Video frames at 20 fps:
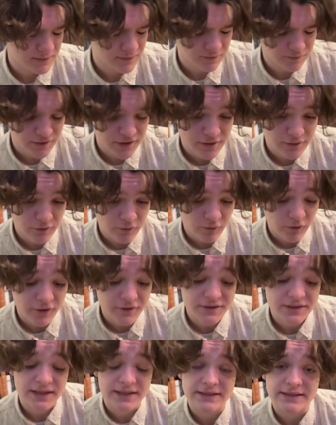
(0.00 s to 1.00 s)
one of the
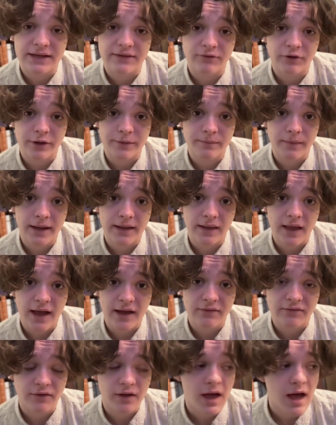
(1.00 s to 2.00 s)
worst things I've read in my
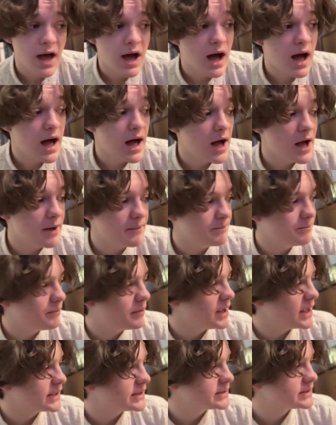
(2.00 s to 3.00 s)
life.
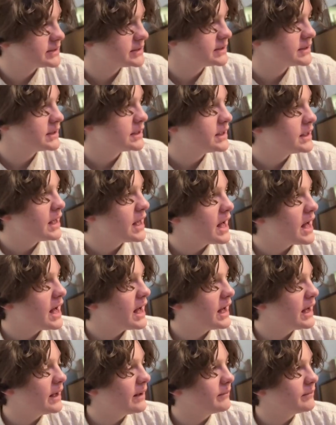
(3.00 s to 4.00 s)

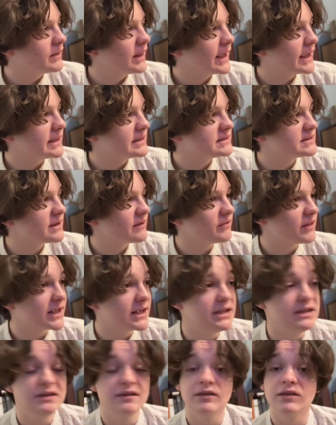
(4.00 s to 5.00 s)
Like, stuff like
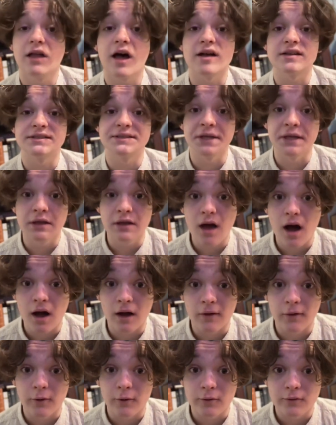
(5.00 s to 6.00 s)
Lost in
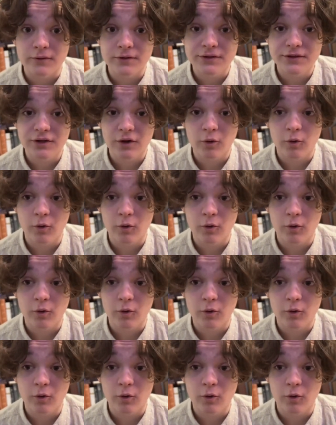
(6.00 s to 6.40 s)
Yonkers,